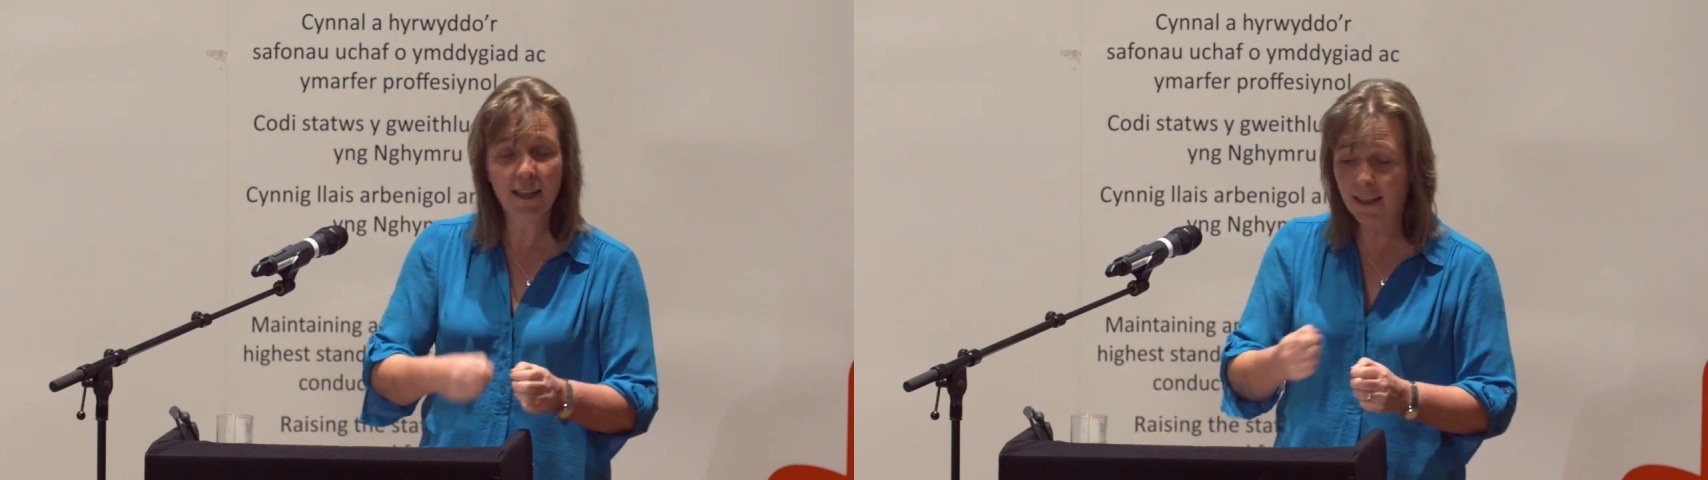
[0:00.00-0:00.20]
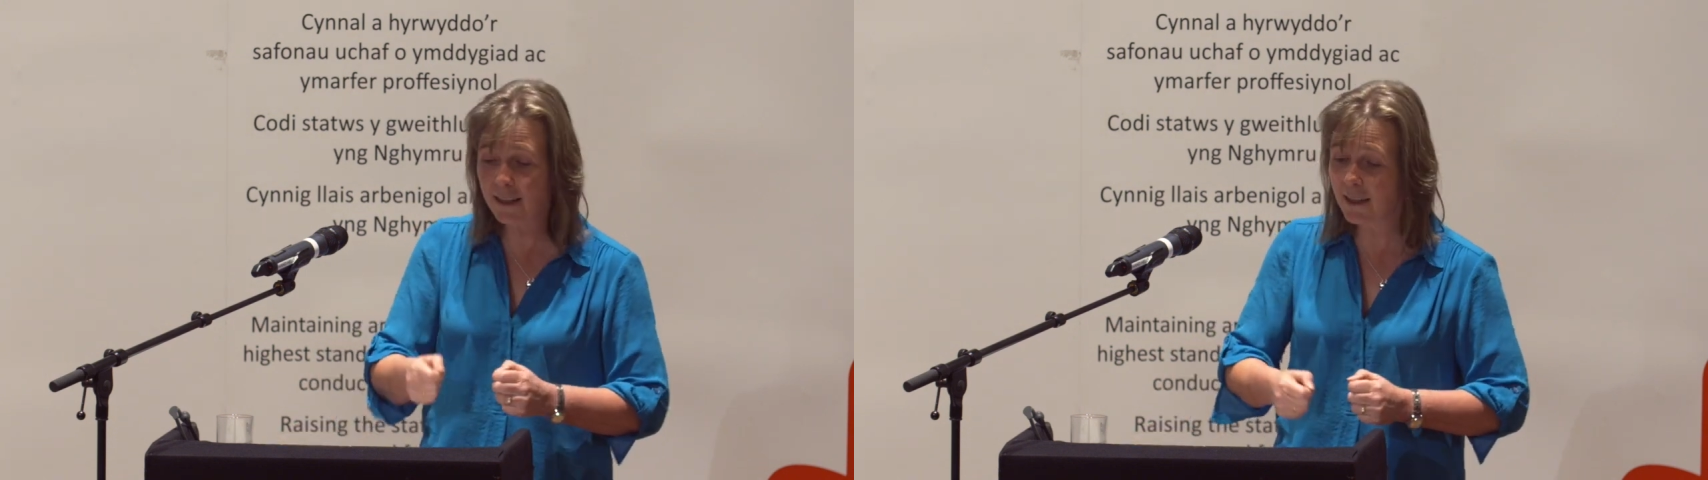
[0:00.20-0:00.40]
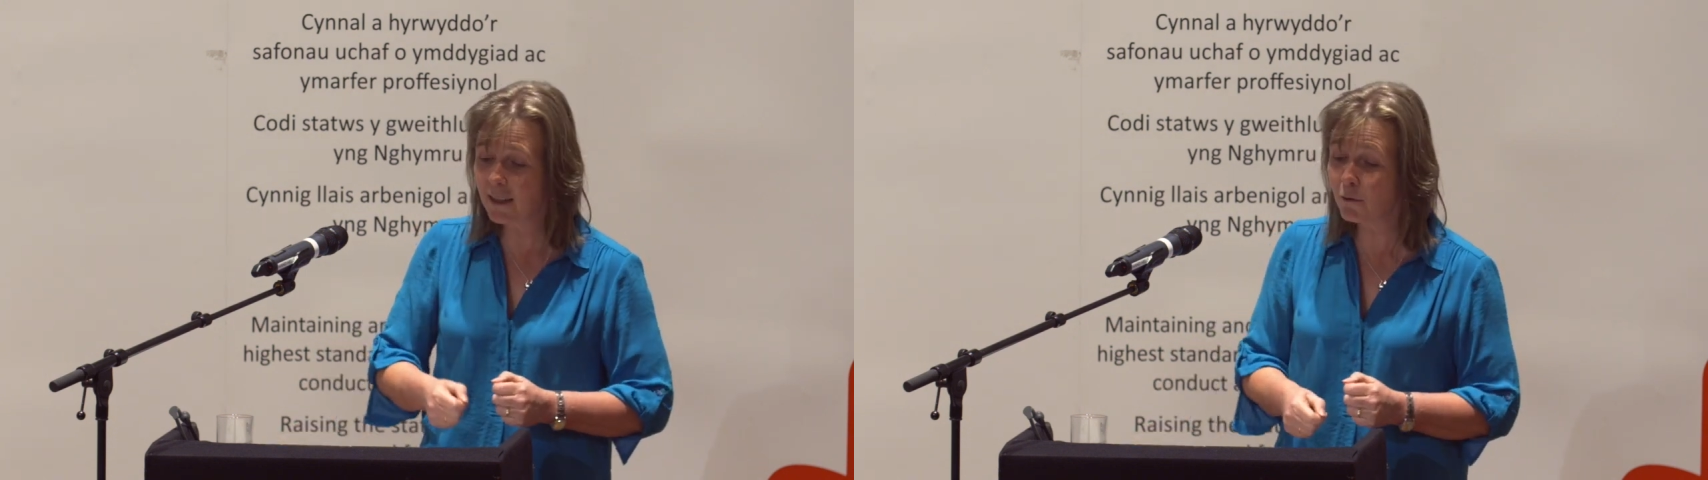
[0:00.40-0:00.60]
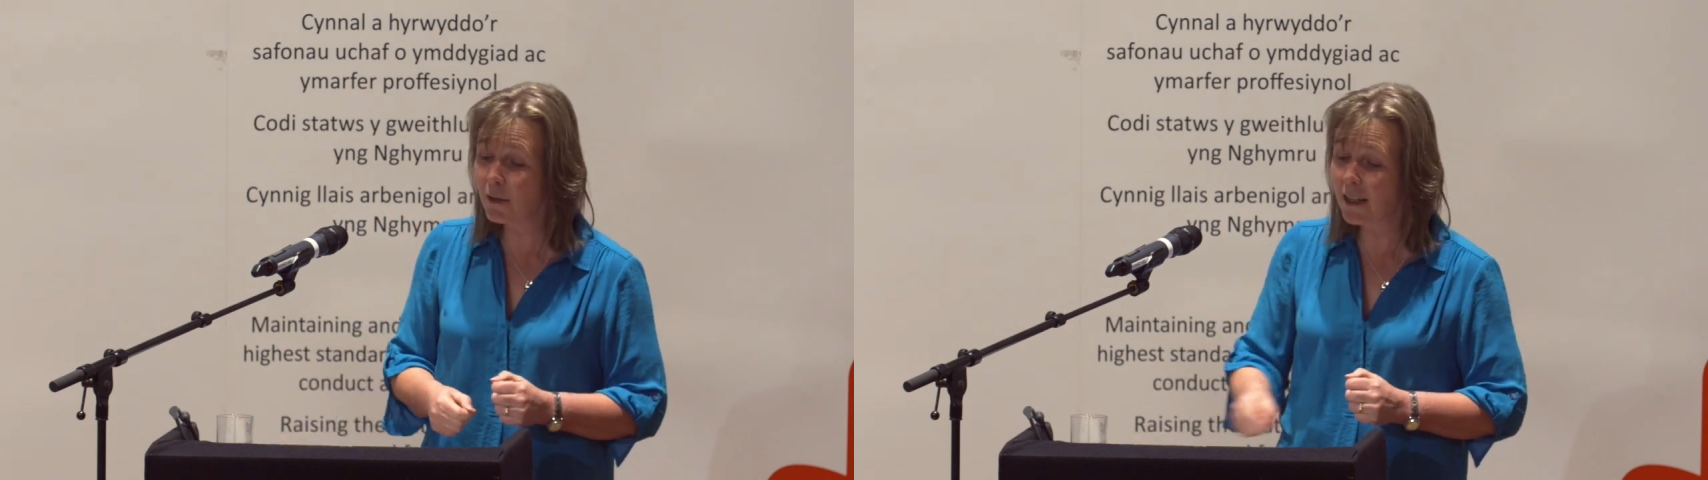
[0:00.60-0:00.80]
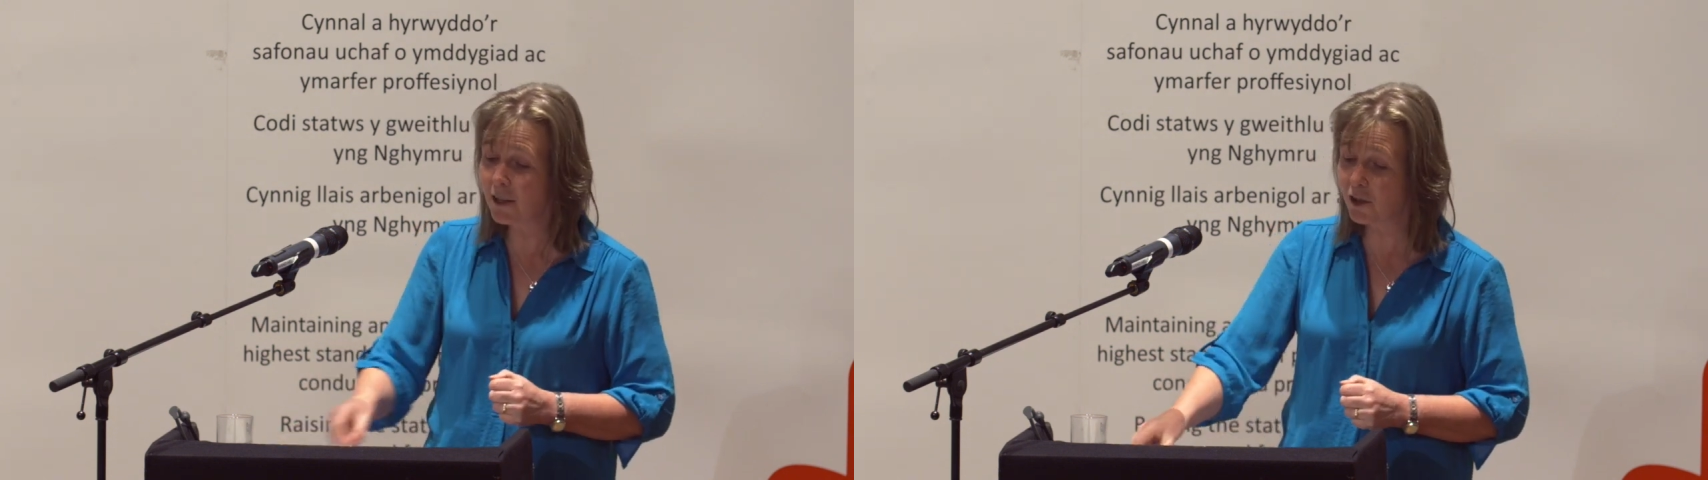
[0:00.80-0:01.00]
kicks in and a
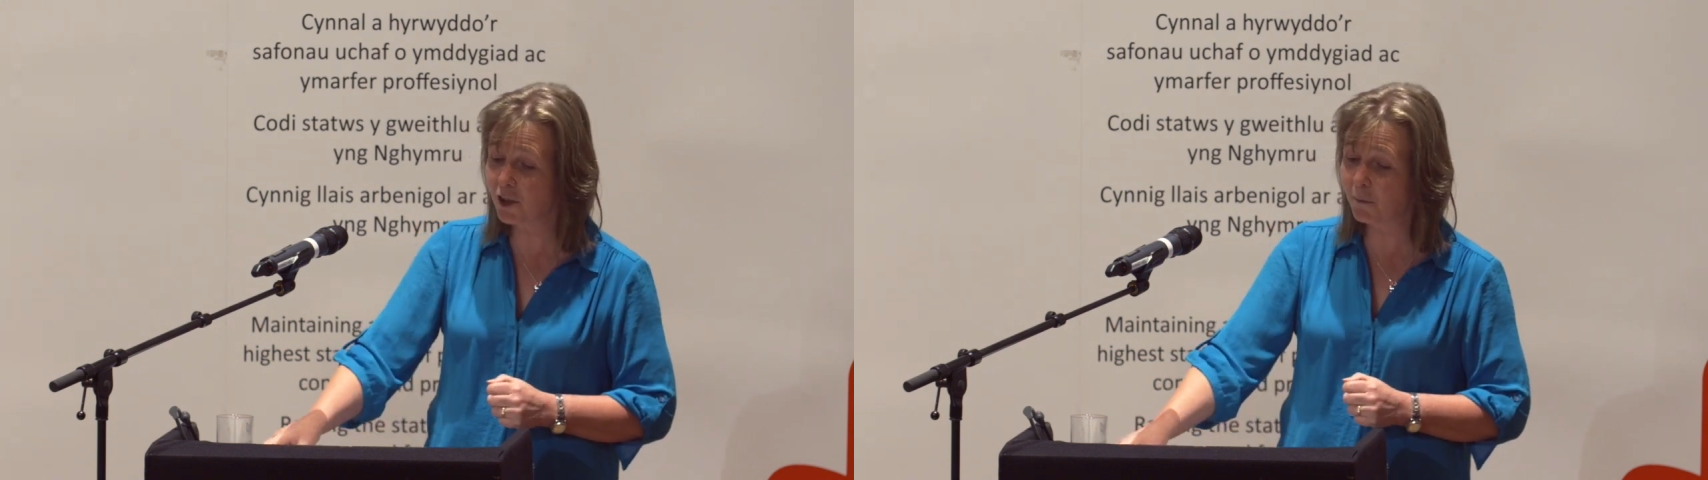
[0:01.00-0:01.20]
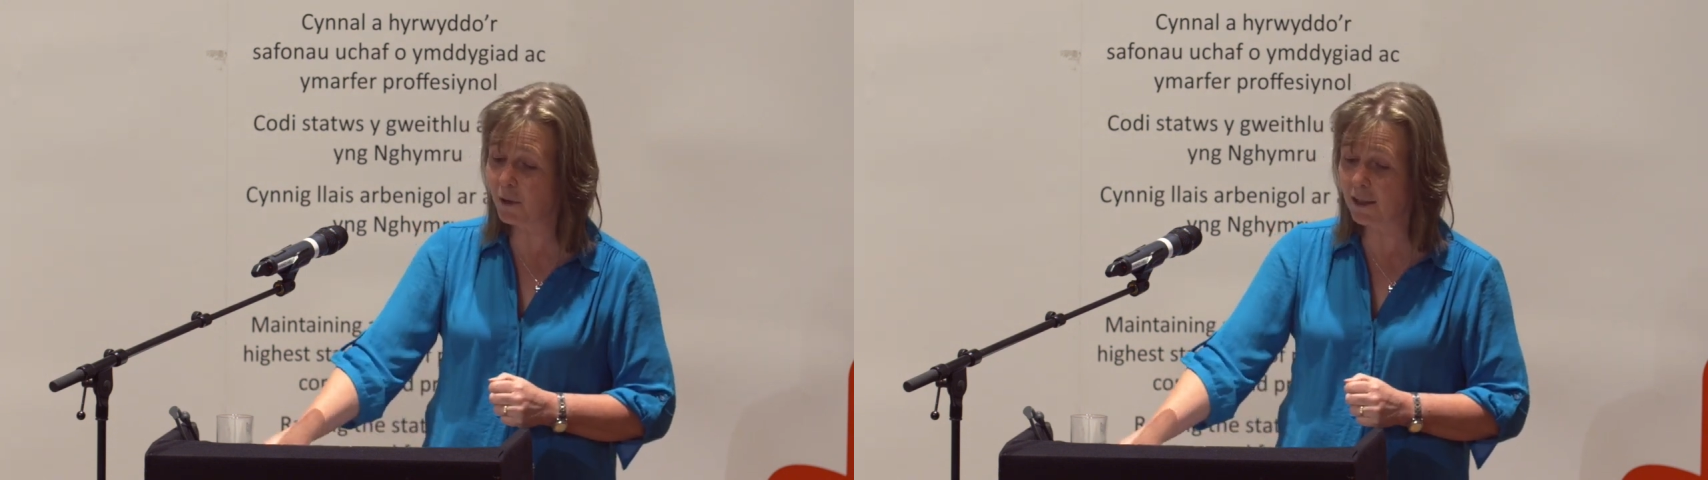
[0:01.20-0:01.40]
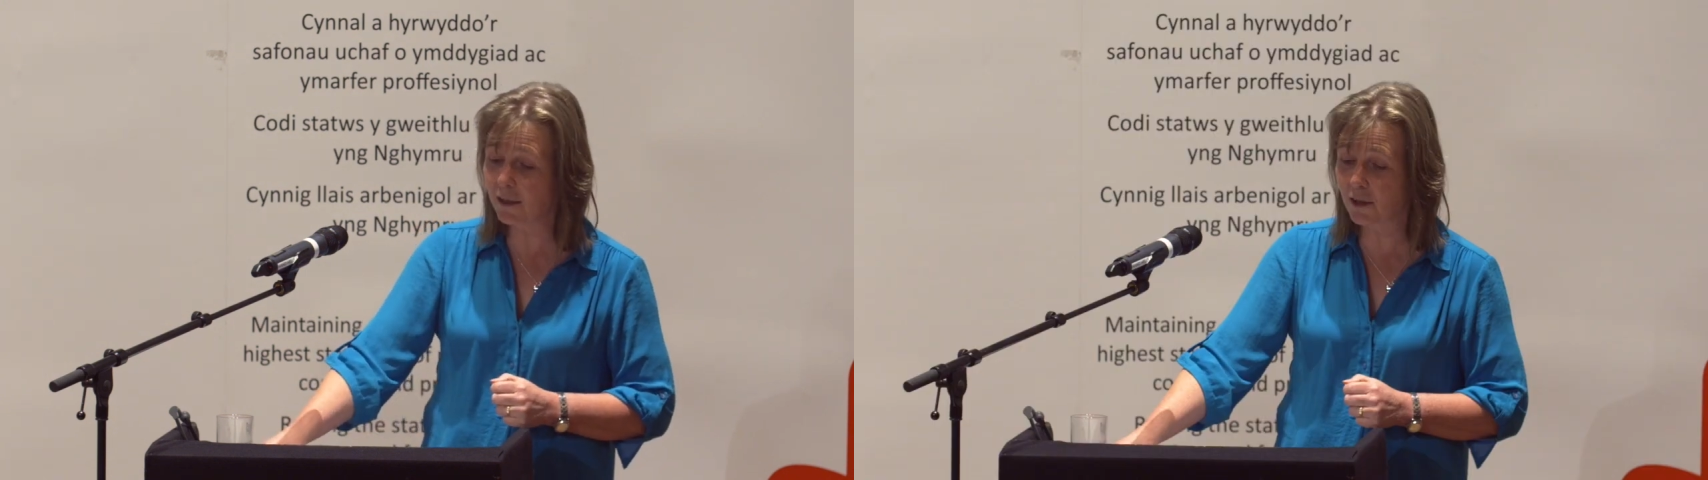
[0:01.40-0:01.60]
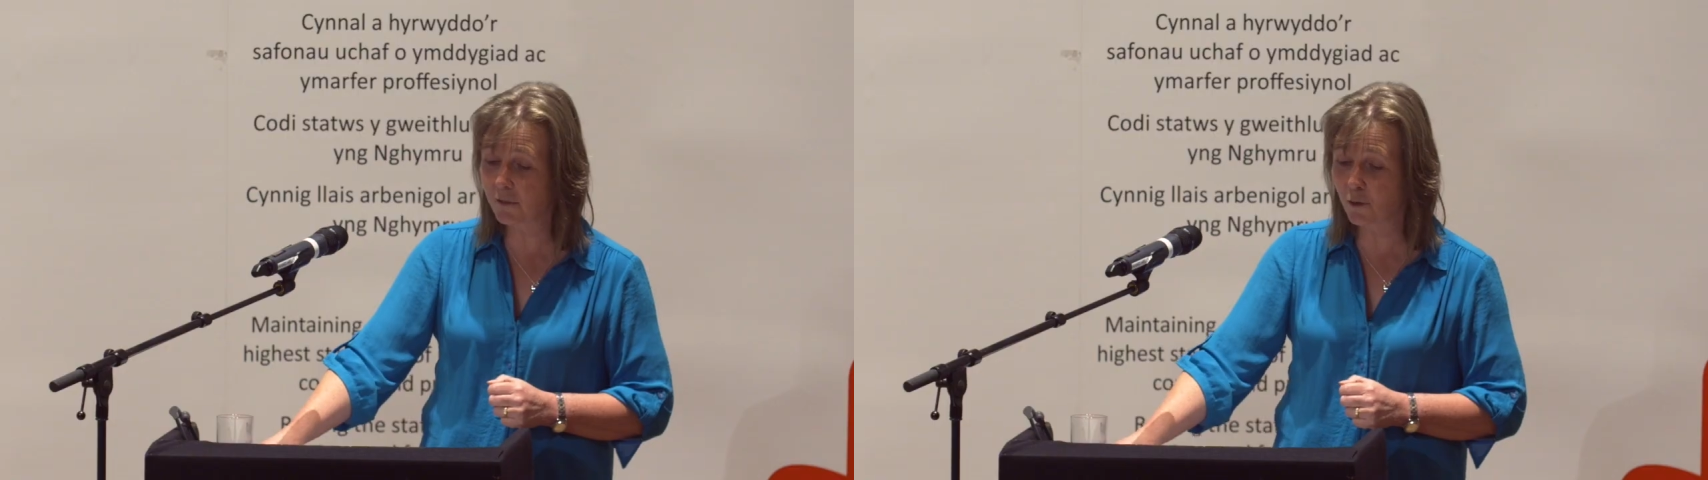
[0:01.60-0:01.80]
relationship begins to